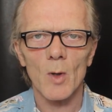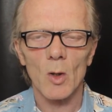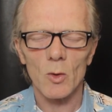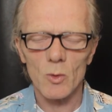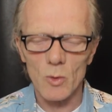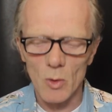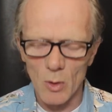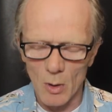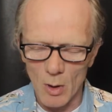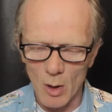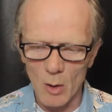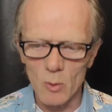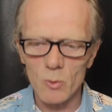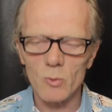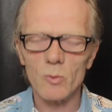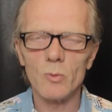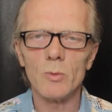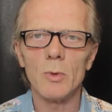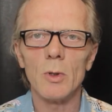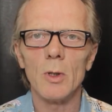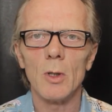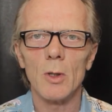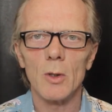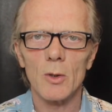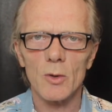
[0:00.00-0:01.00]
Your
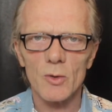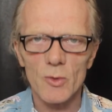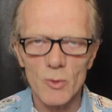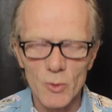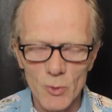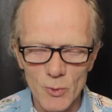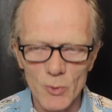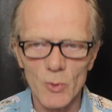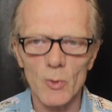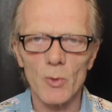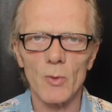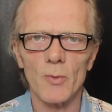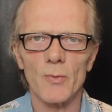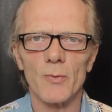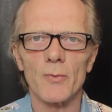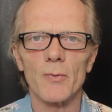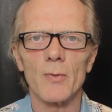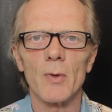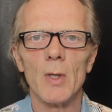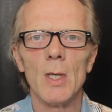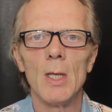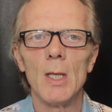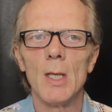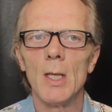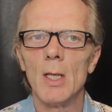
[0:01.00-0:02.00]
own truth.
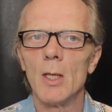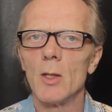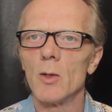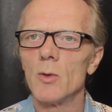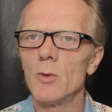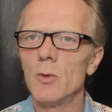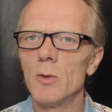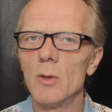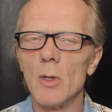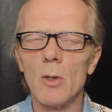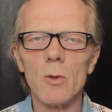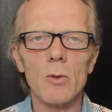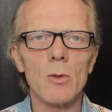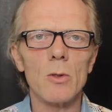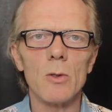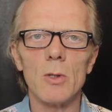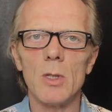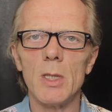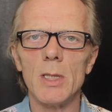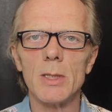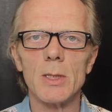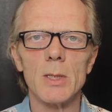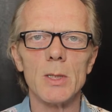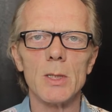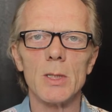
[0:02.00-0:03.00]
No good
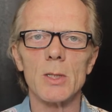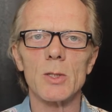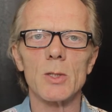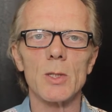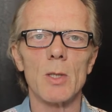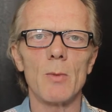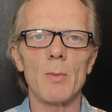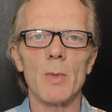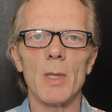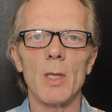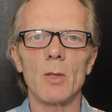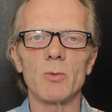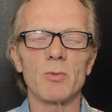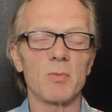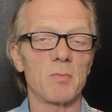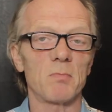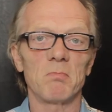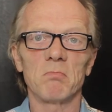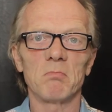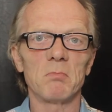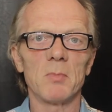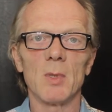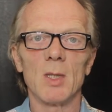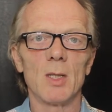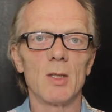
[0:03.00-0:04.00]
listening to someone else.
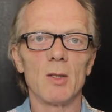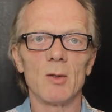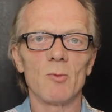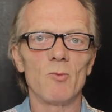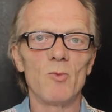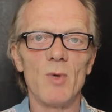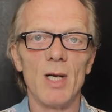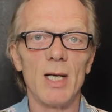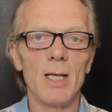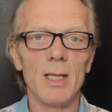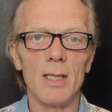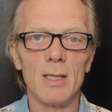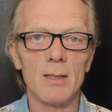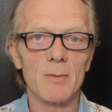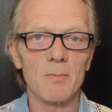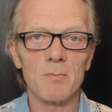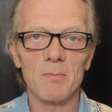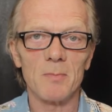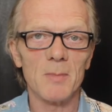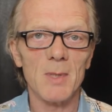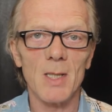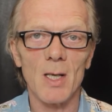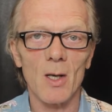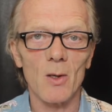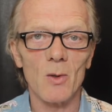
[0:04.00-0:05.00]
Really,
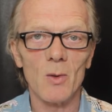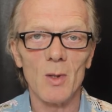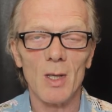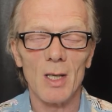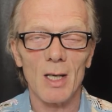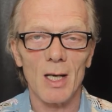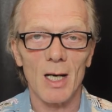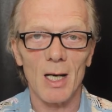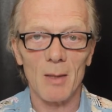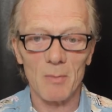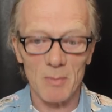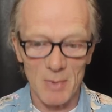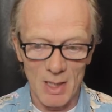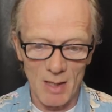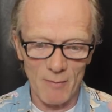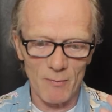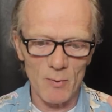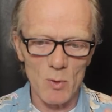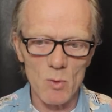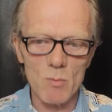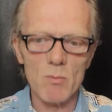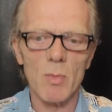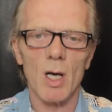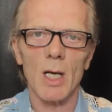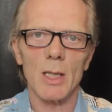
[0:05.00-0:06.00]
you know, I'm giving
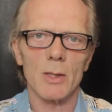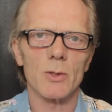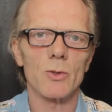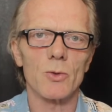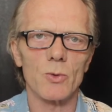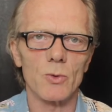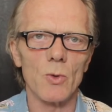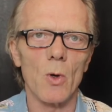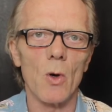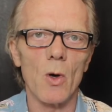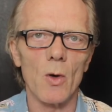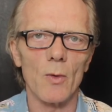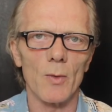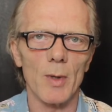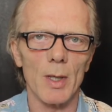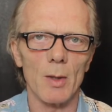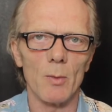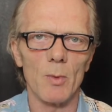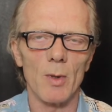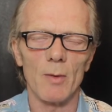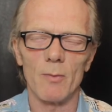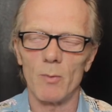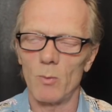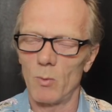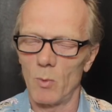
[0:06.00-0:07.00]
you my story.
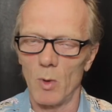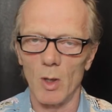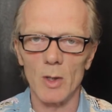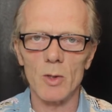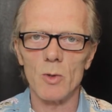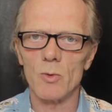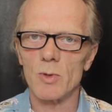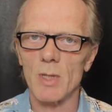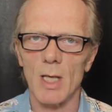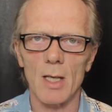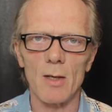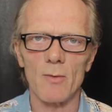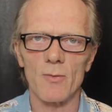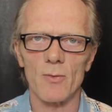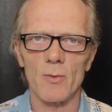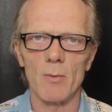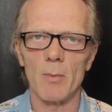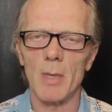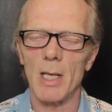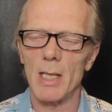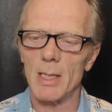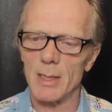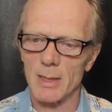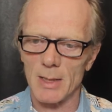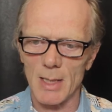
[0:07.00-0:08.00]
What you take from
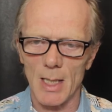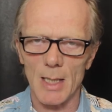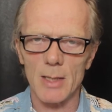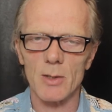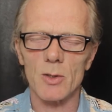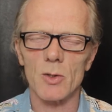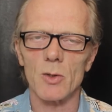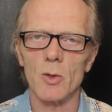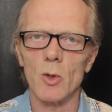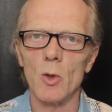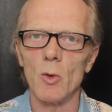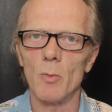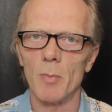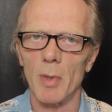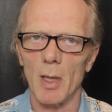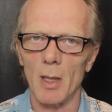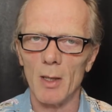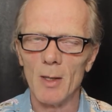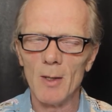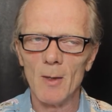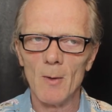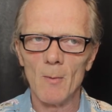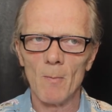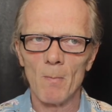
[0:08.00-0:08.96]
it is down to you. But